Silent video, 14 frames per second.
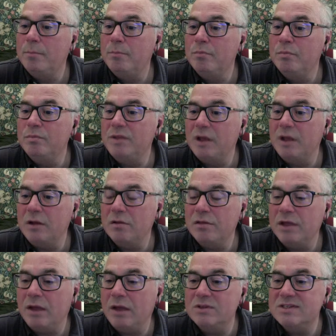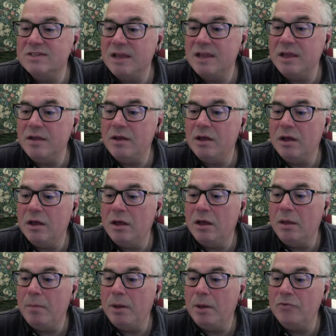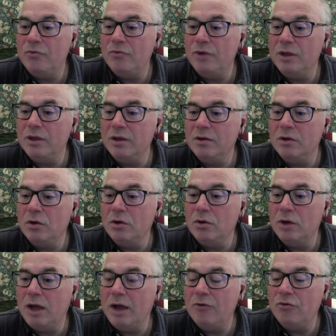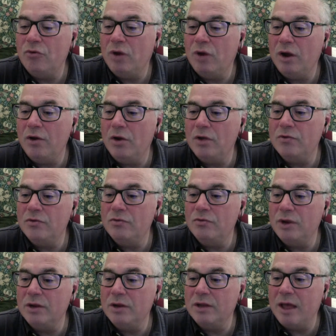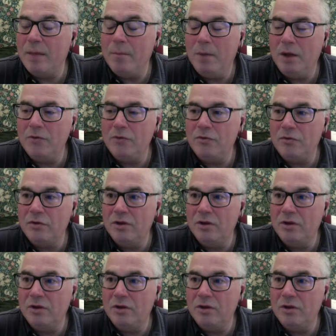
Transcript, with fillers: The other thing I would say uh, about drinking, though, I try not to drink that much